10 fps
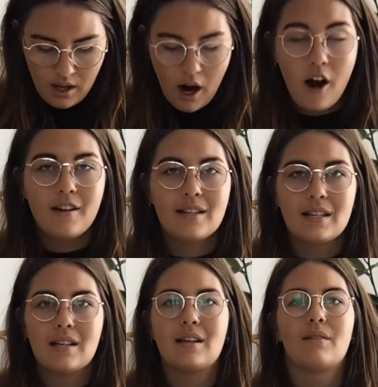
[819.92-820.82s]

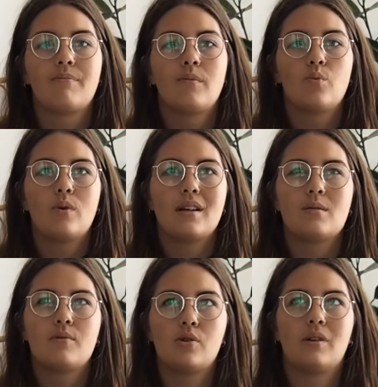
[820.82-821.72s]
RC,
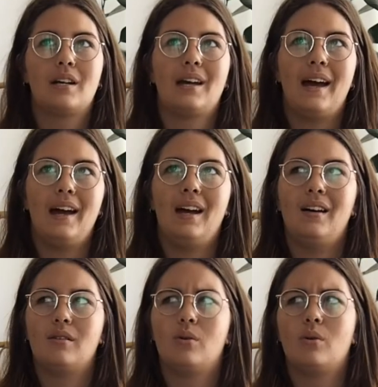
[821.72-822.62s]
respiratory
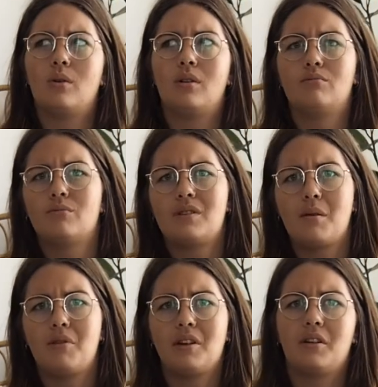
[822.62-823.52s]
care or
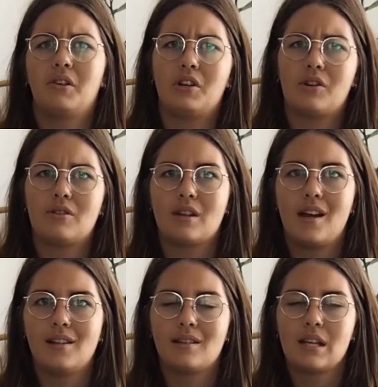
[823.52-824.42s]
something along those
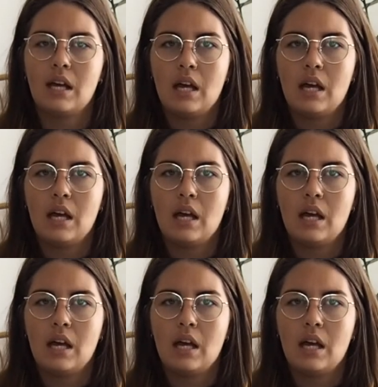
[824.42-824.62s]
lines.